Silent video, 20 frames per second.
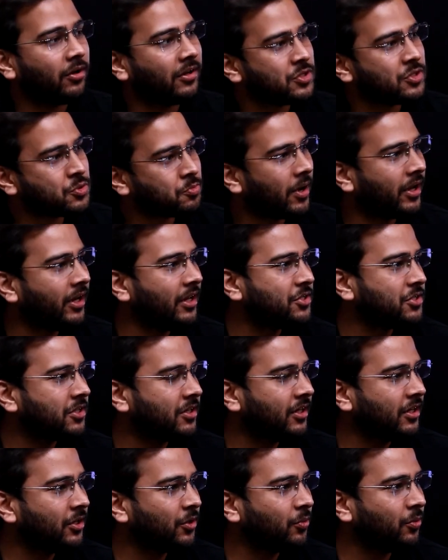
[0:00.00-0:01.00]
inspiring
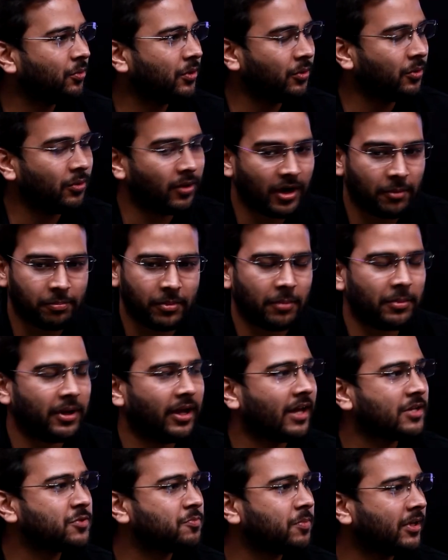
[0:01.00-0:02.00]
journey to you know upcoming
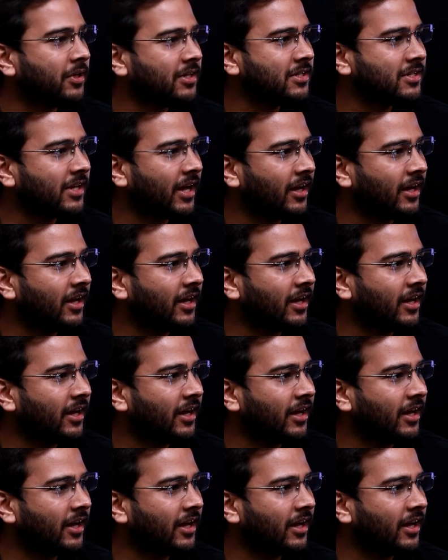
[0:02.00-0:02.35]
aspirants,